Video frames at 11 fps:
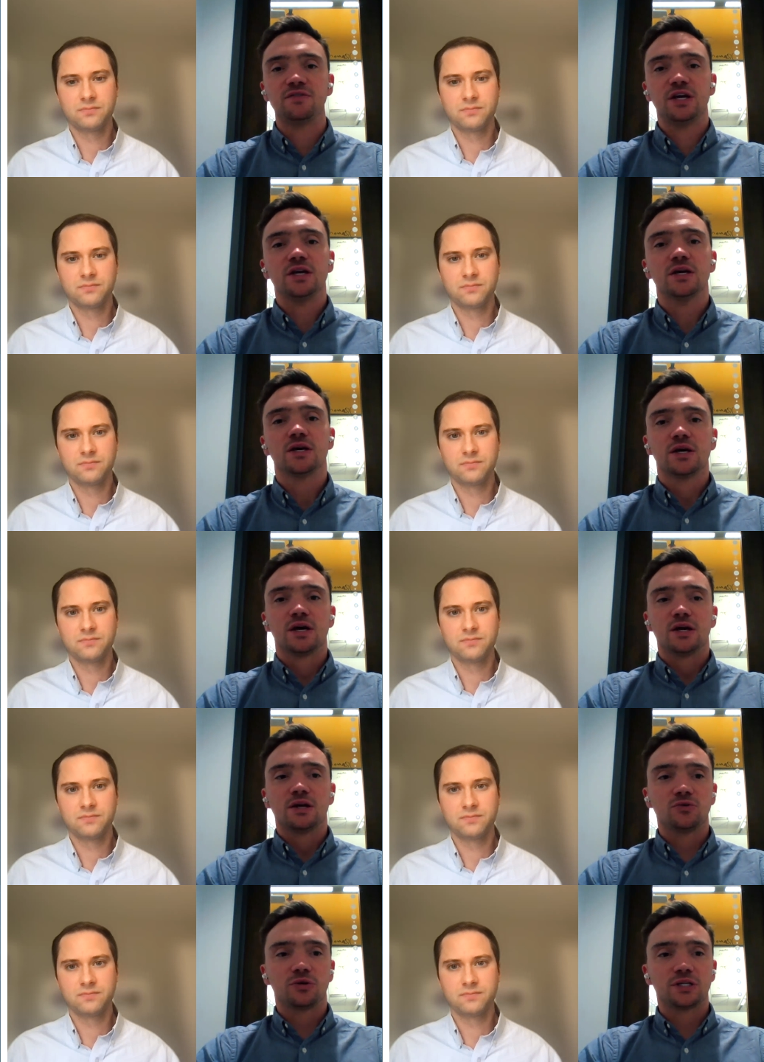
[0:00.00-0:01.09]
Speaker 1: TV.
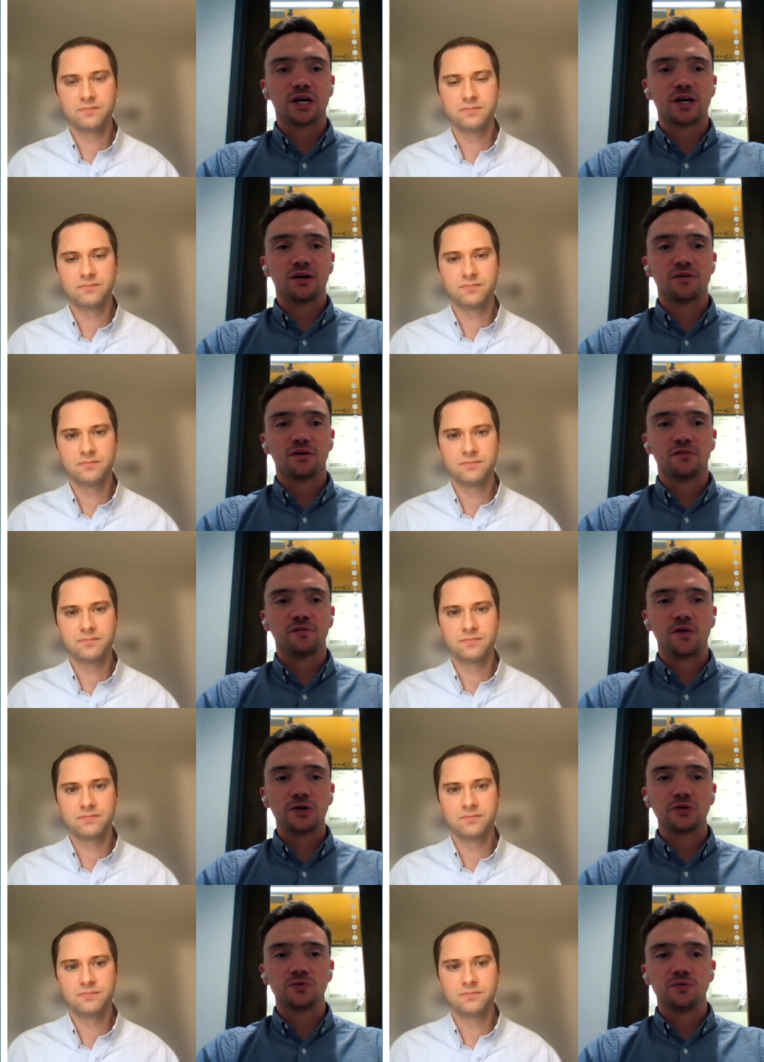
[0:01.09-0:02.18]
Do you want to say a
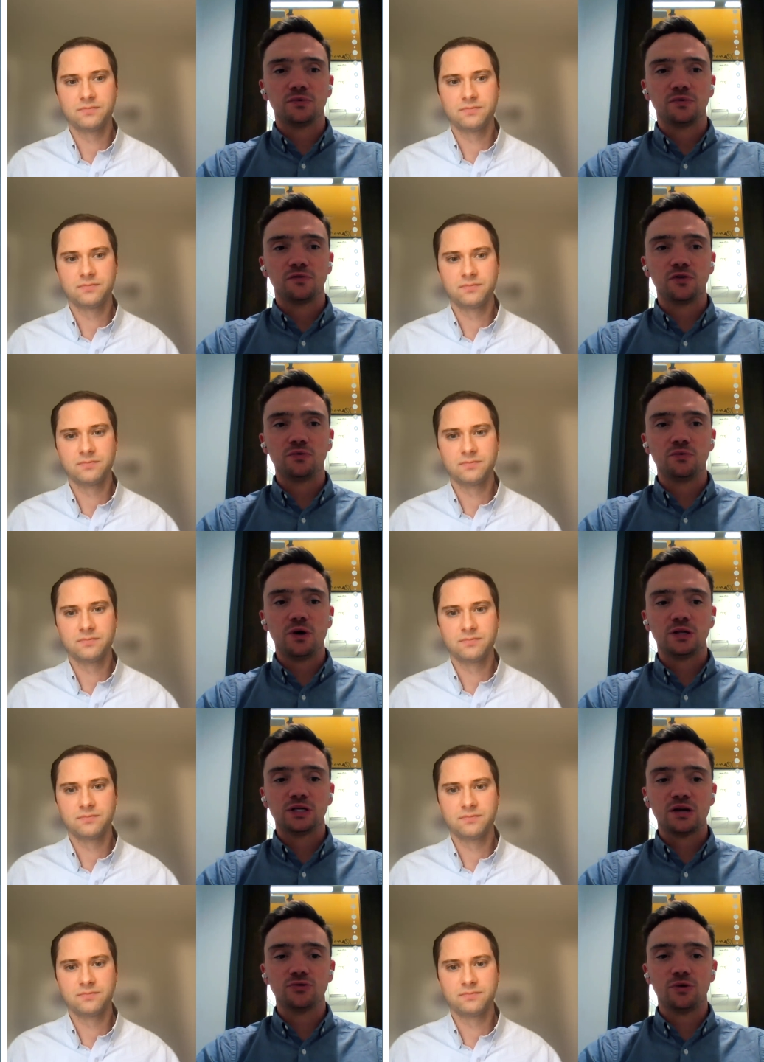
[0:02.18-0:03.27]
final few
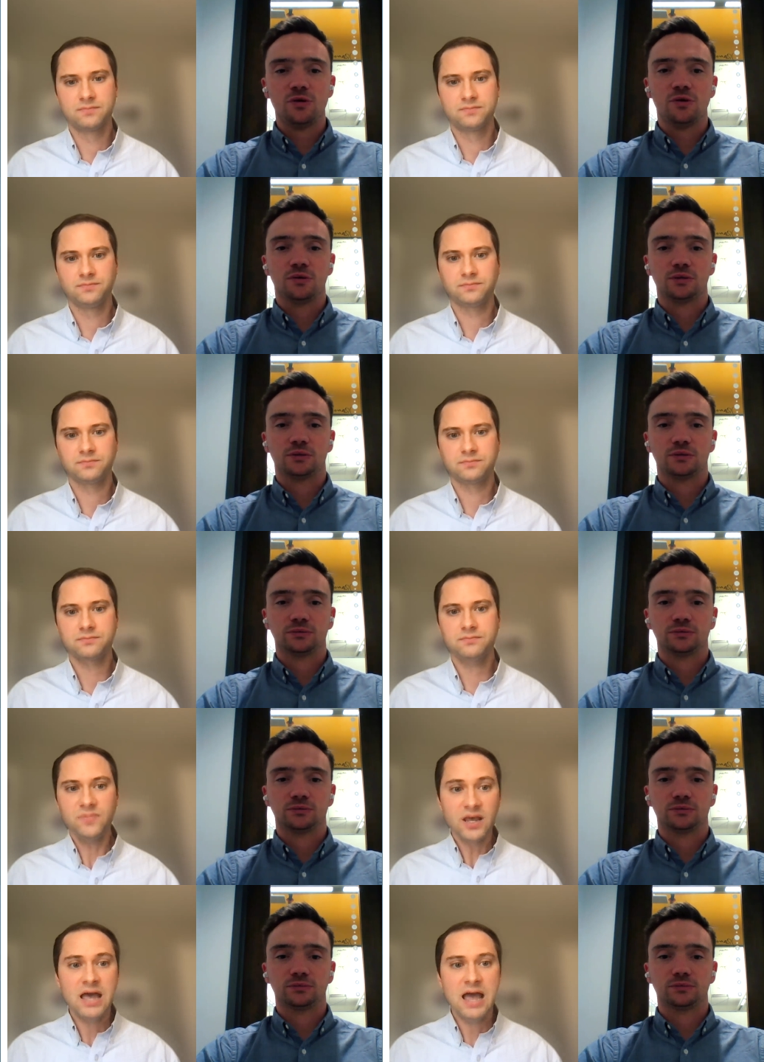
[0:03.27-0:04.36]
words, Andrew?
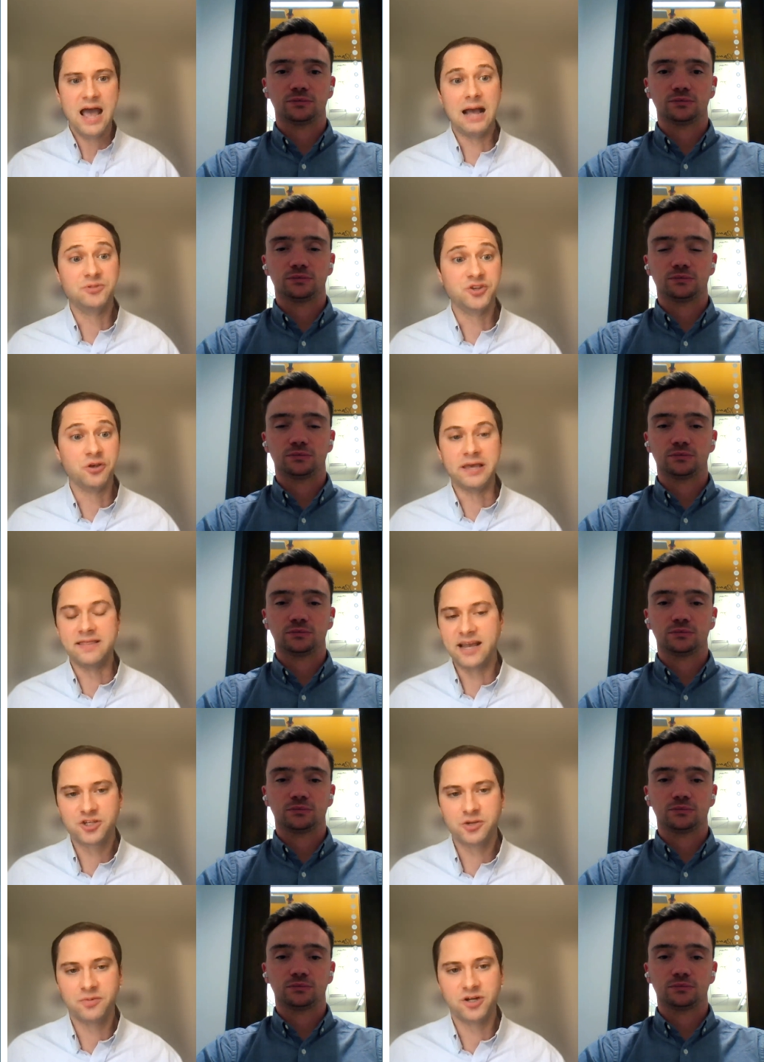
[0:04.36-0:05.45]
Speaker 2: Absolutely.
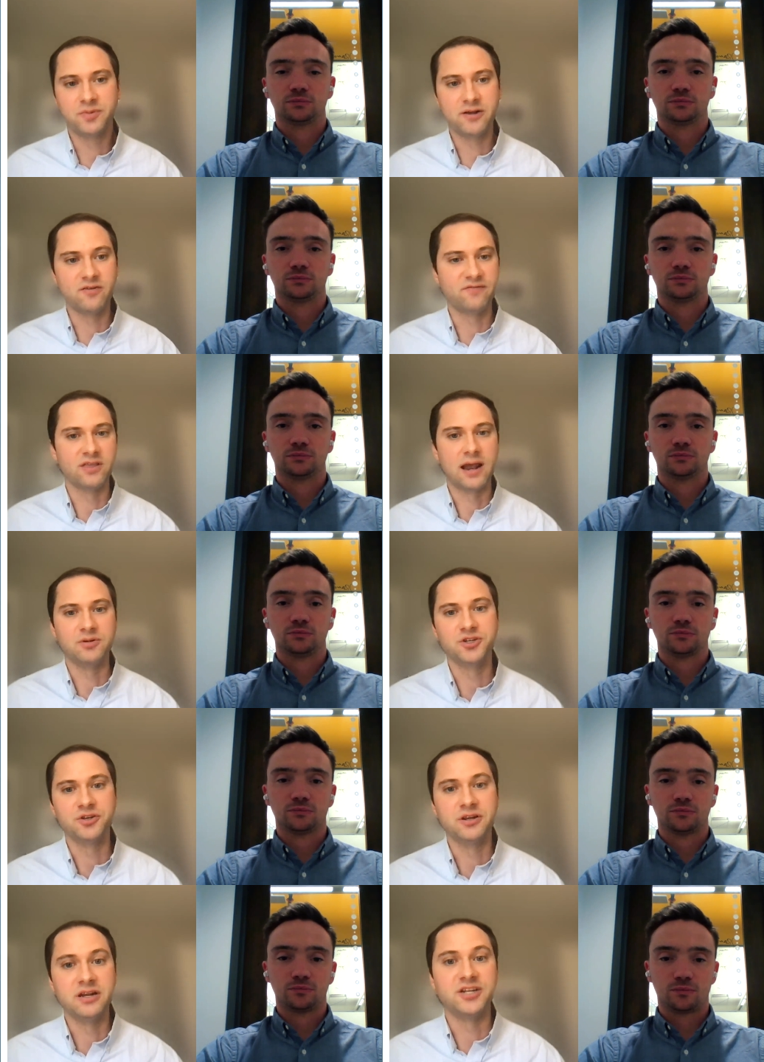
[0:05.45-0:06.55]
Thanks so much, Michael, for the
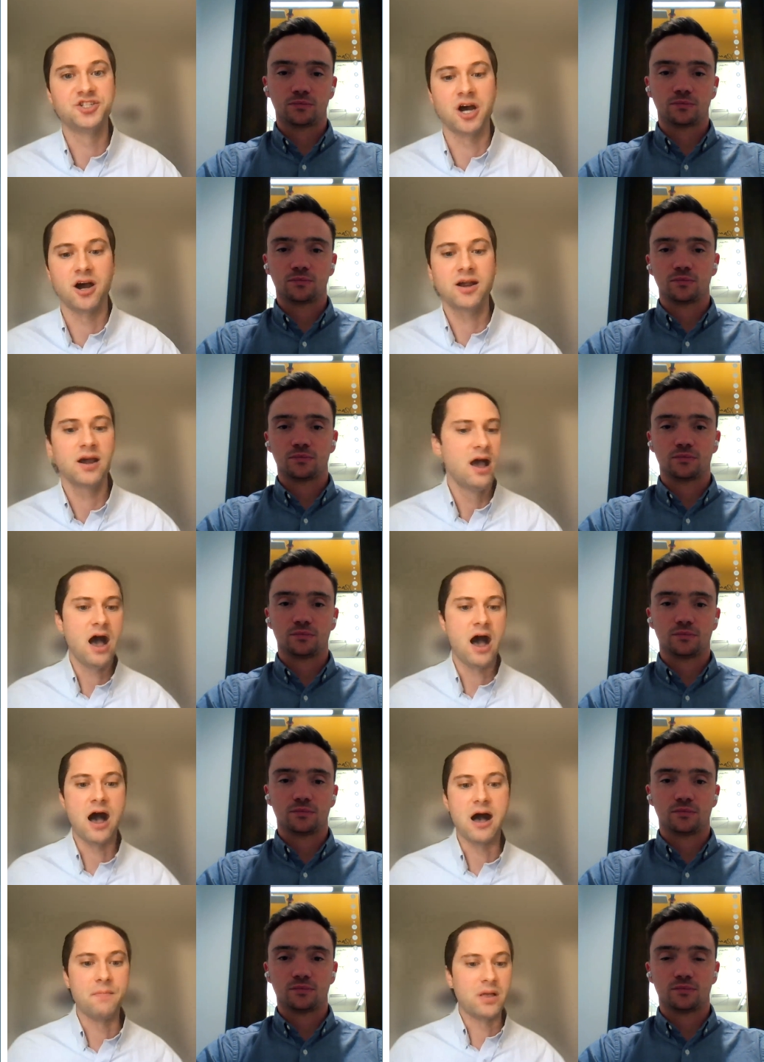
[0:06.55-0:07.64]
opportunity to talk.
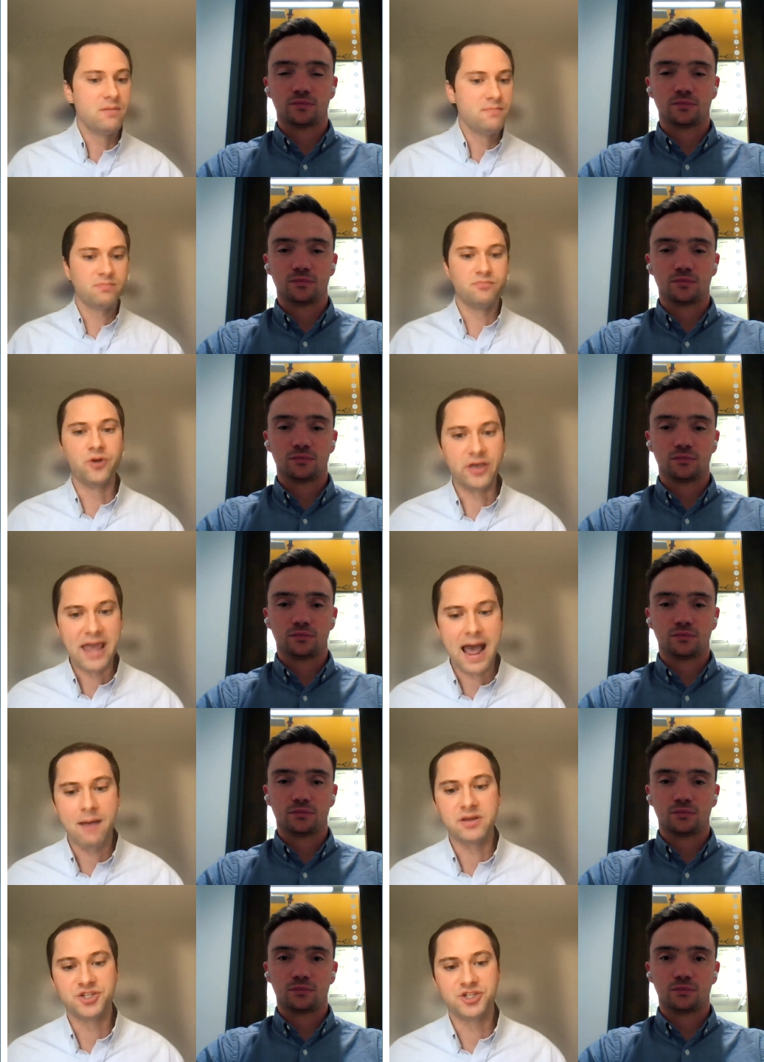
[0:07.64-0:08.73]
Um, really
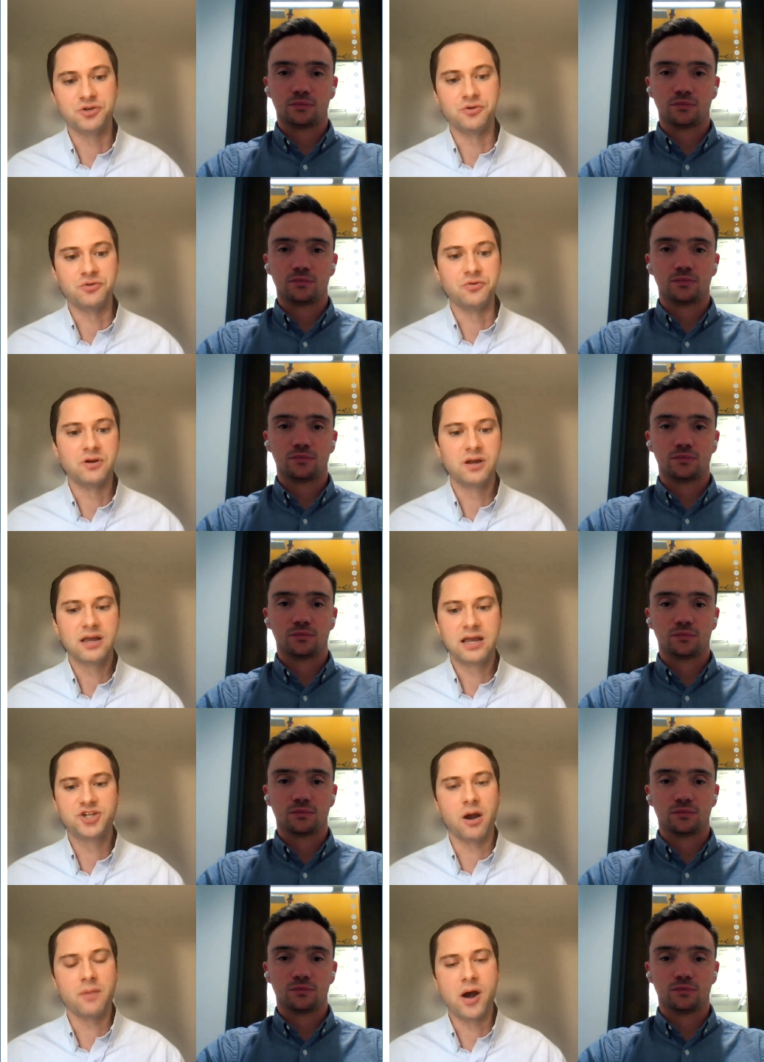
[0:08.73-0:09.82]
happy to
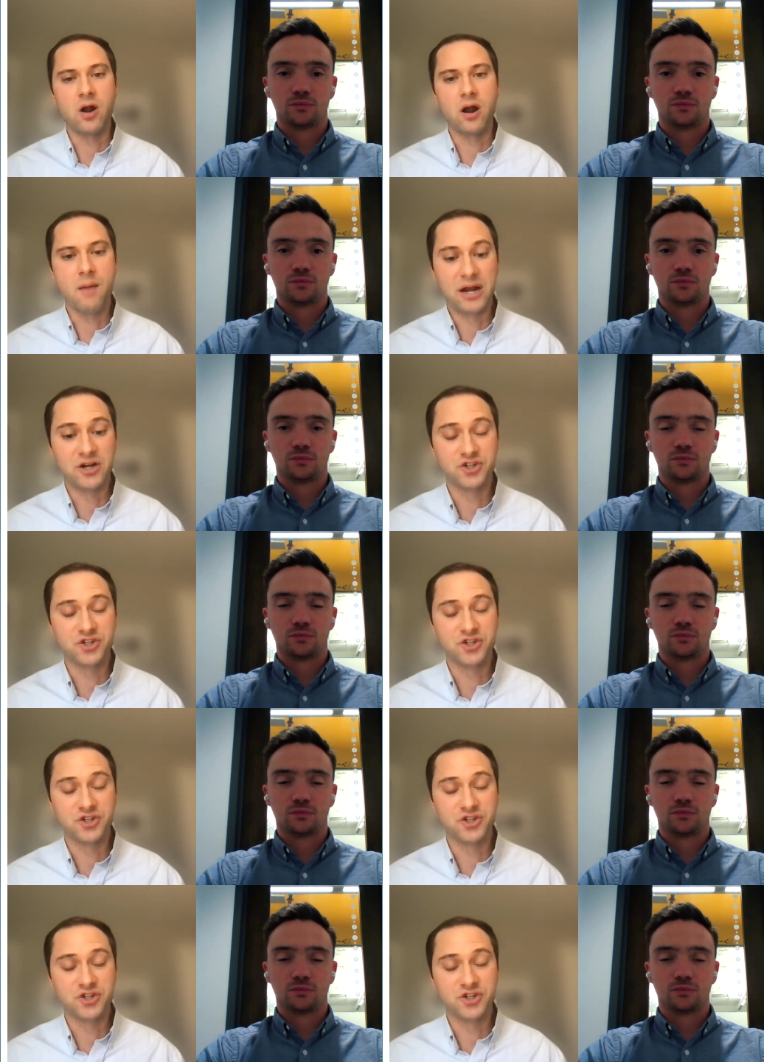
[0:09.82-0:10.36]
talk about